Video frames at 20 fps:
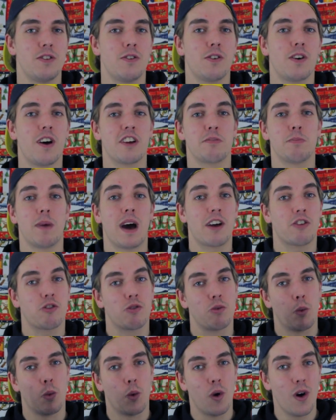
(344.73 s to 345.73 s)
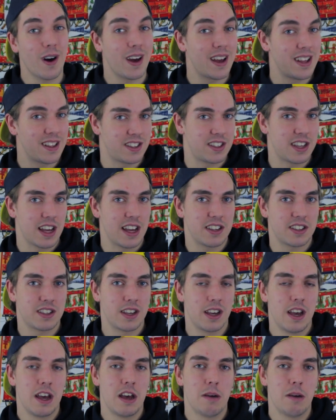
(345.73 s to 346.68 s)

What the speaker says: you guys my actual working sets,